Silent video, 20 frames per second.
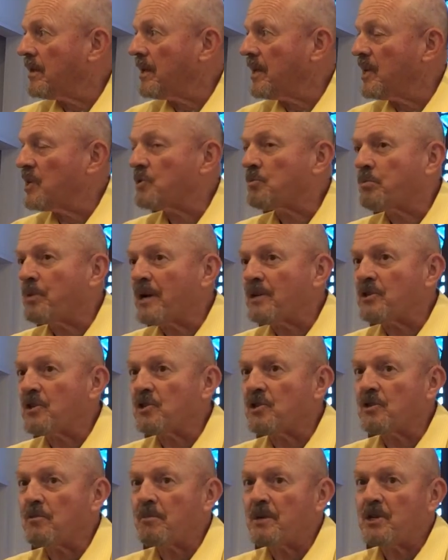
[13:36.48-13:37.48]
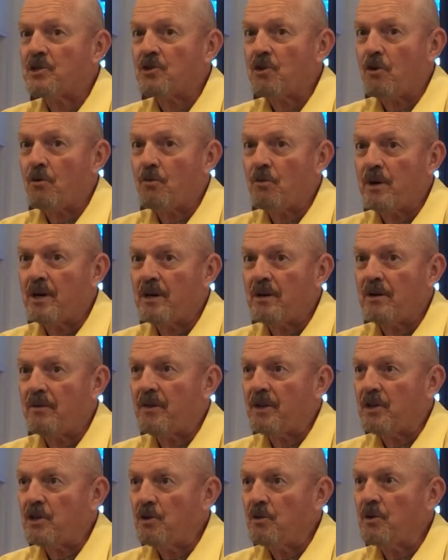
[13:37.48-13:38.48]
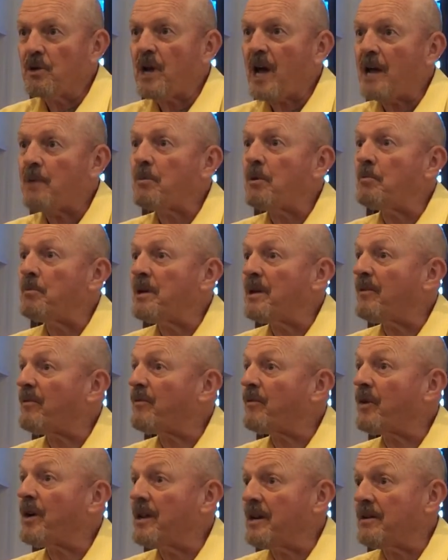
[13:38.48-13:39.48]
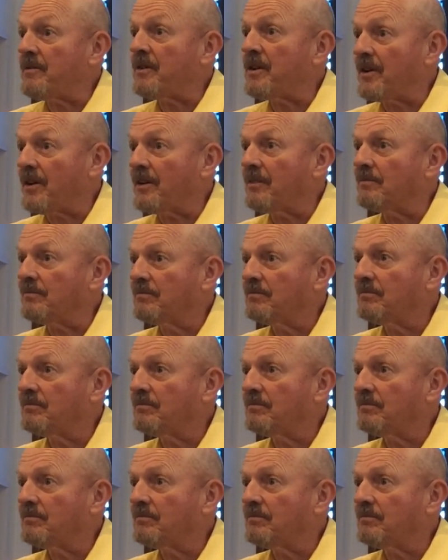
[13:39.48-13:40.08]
his presence will be so real that you and I will be afraid of God.